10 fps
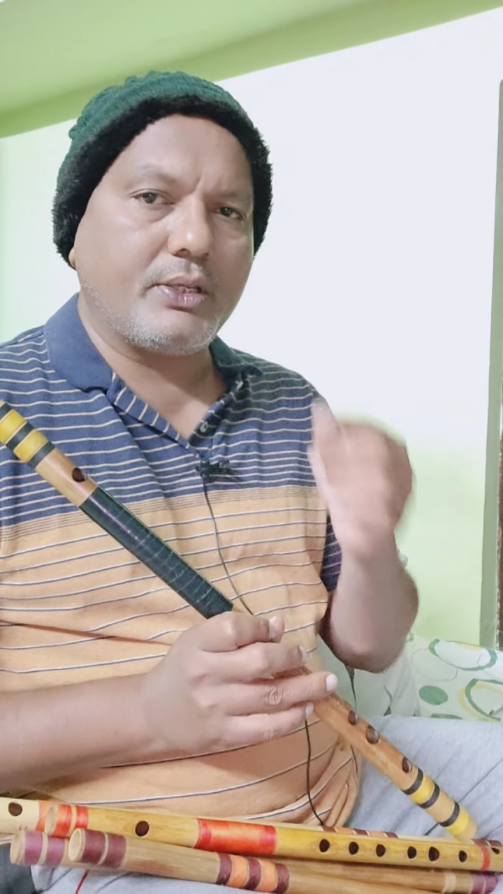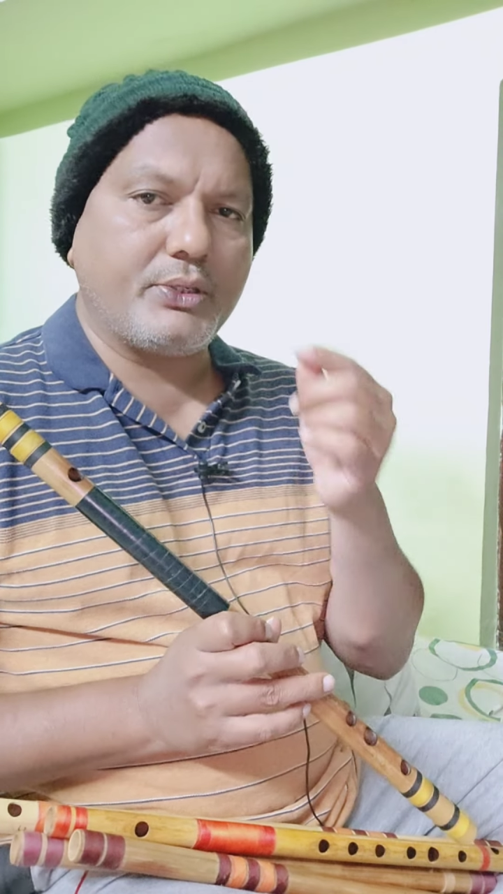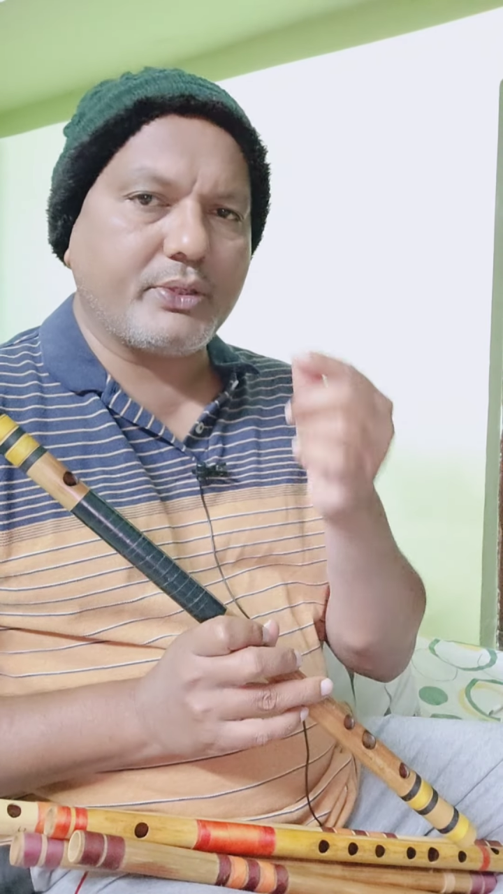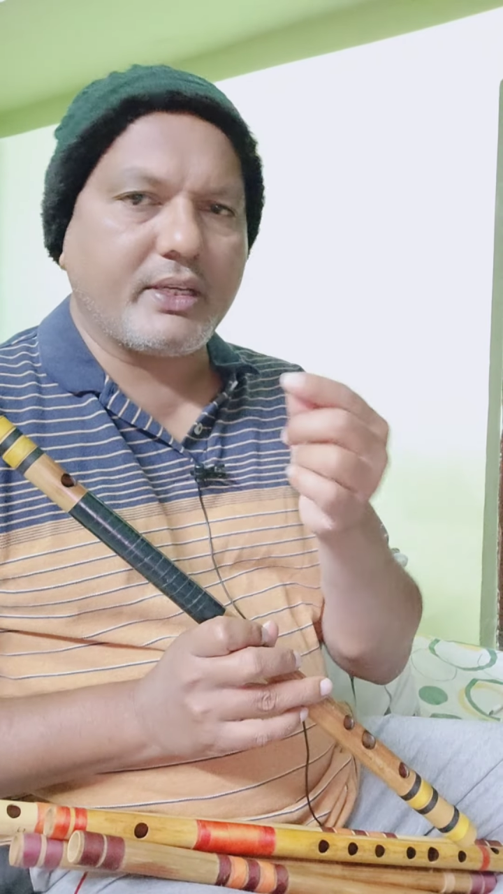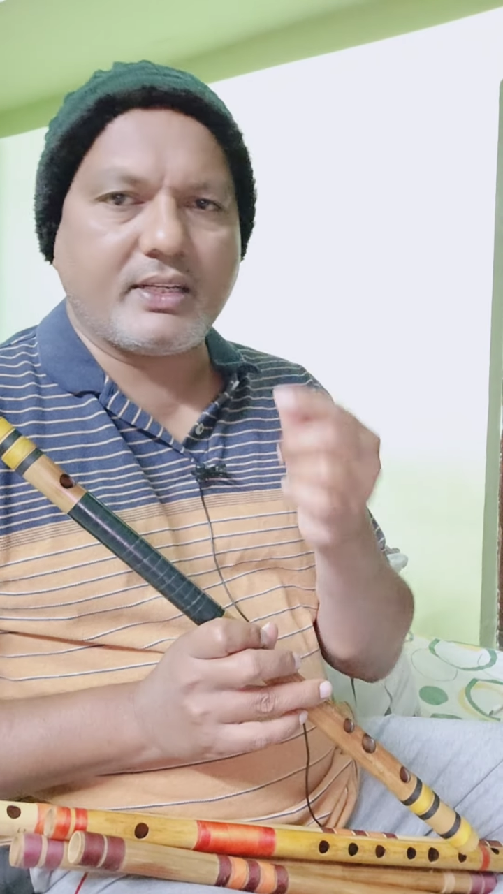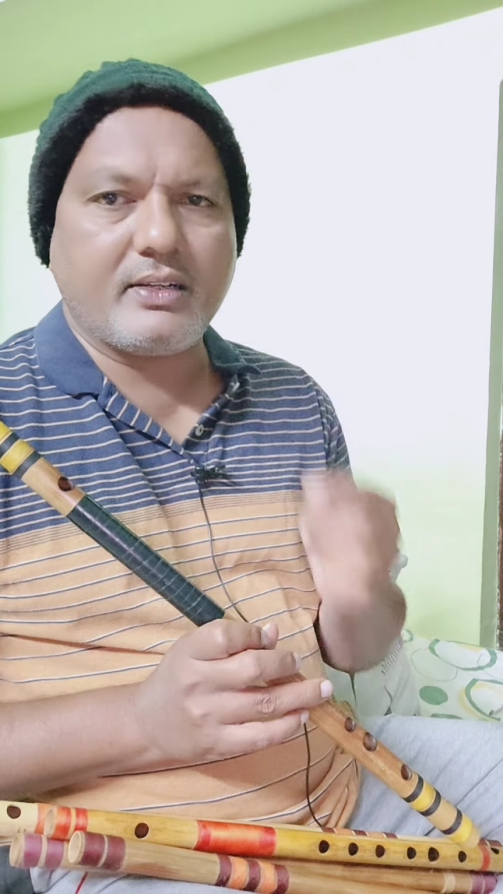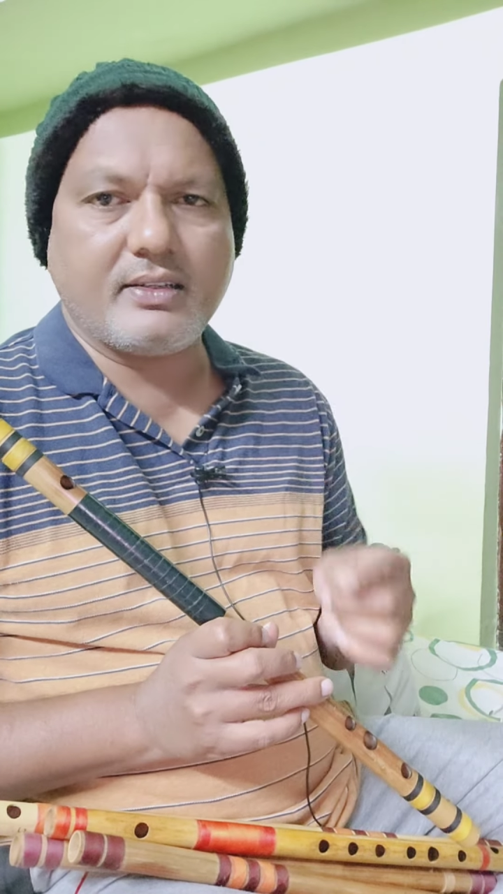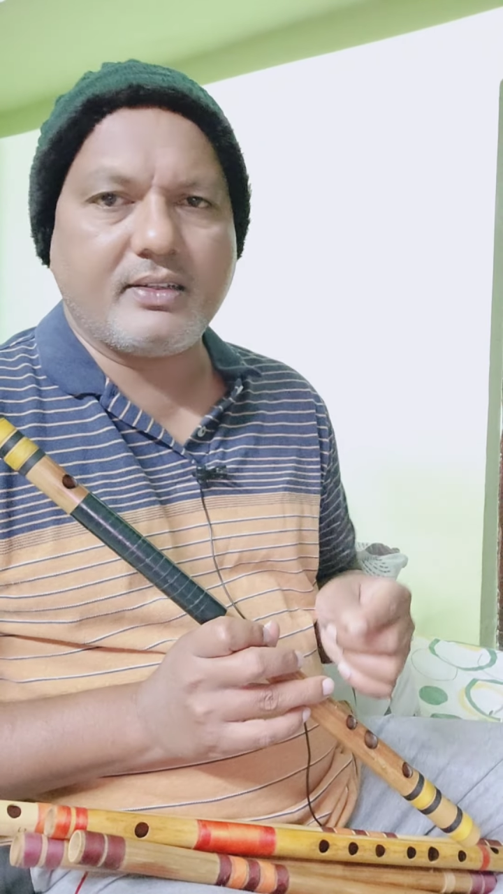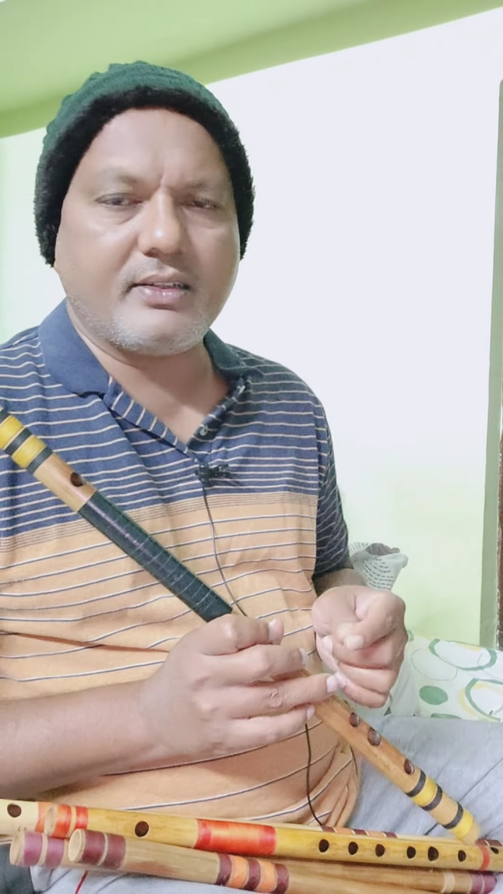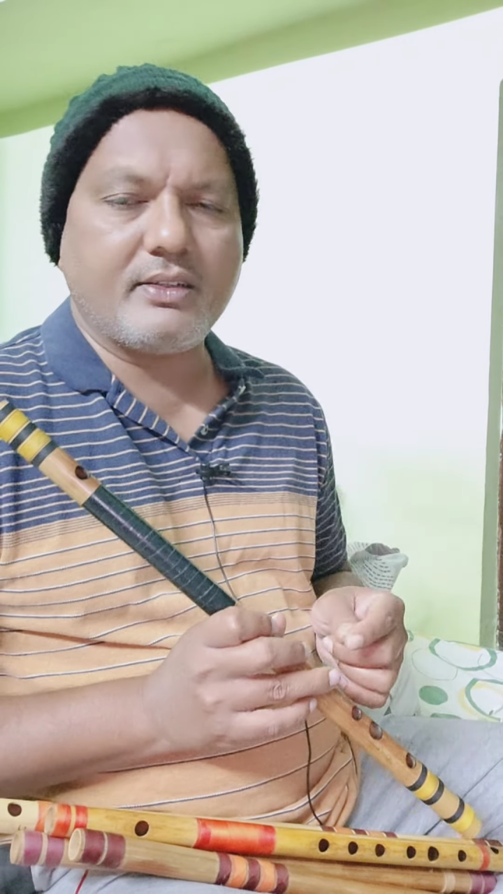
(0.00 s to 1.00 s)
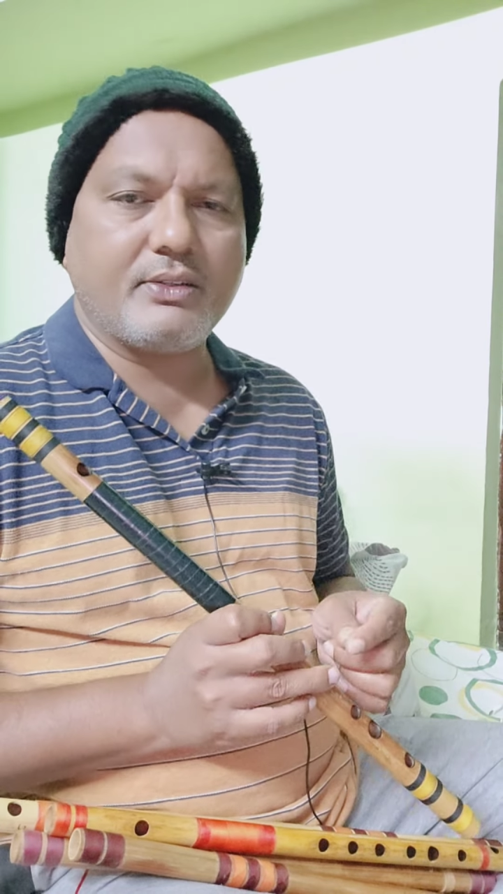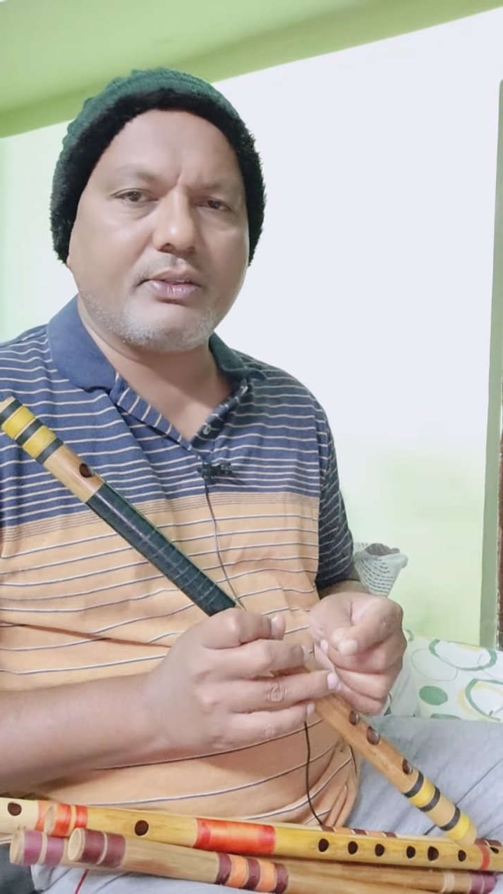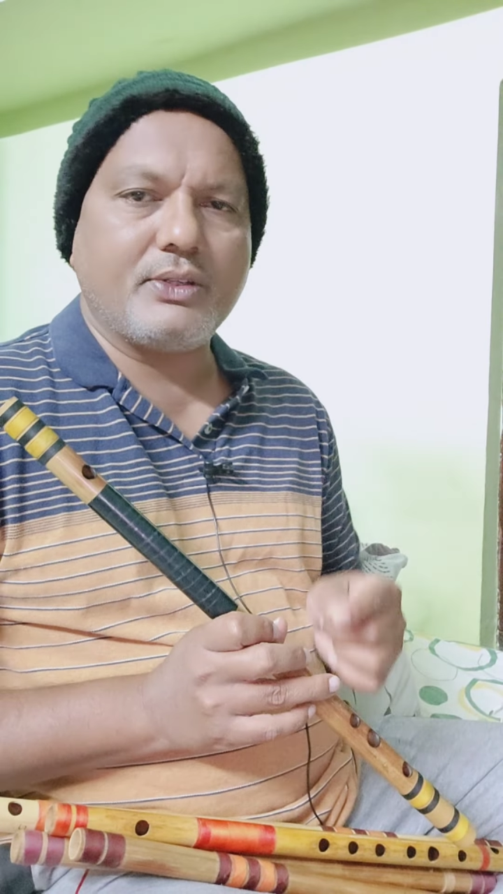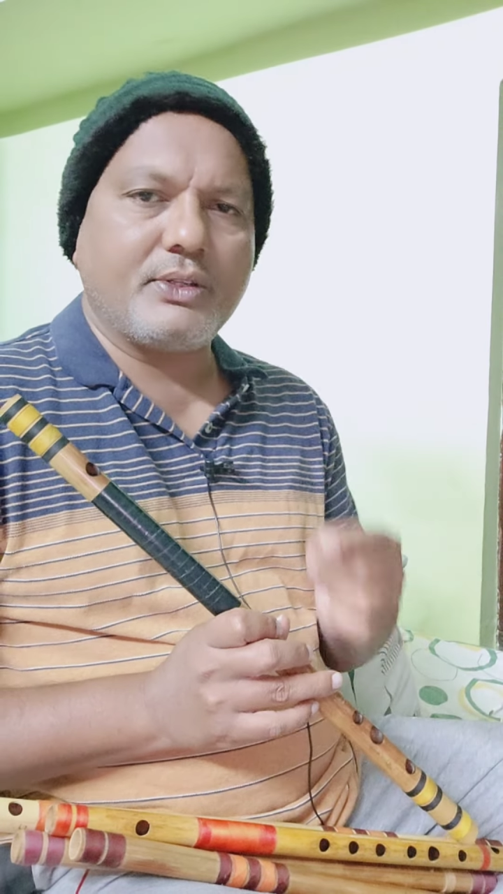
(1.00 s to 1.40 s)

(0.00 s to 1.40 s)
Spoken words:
You can learn